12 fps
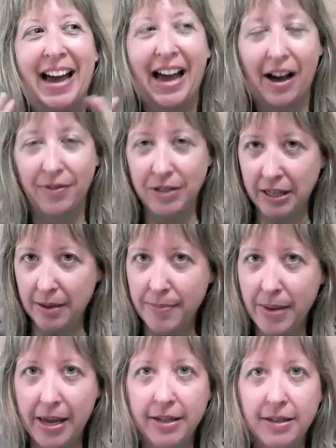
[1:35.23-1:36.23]
have to
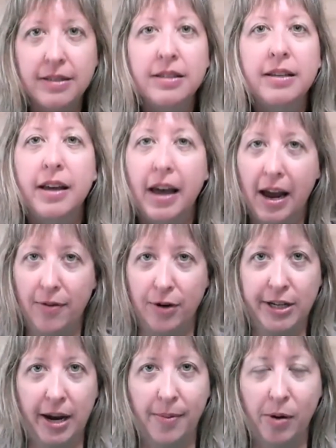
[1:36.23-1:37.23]
commit
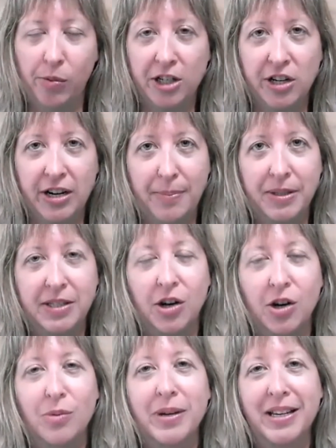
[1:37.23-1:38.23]
every time I watch an
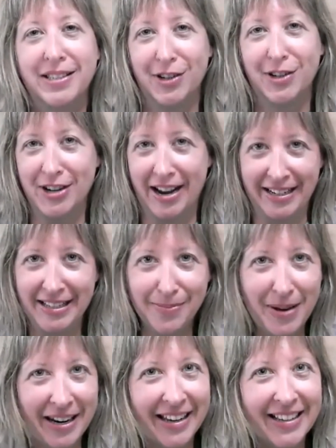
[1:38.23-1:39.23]
episode because they're
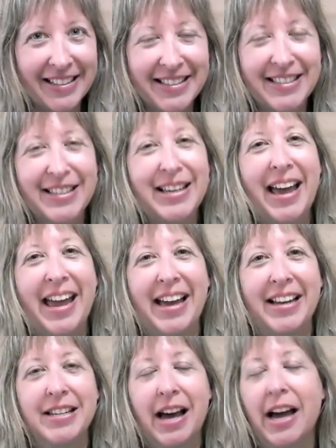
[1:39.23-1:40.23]
90 minutes
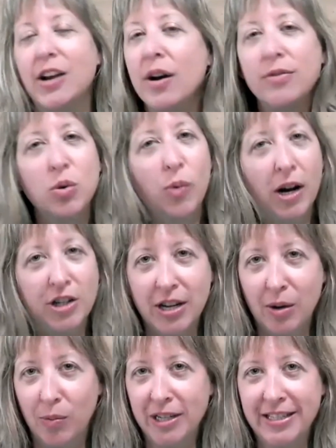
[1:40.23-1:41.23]
and I don't have to
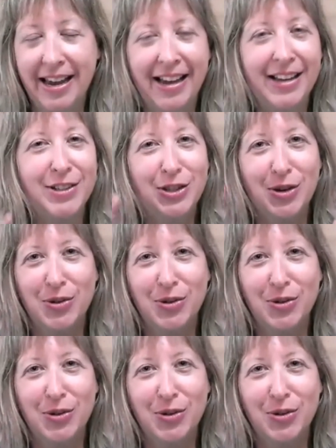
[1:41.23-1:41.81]
watch it in one day.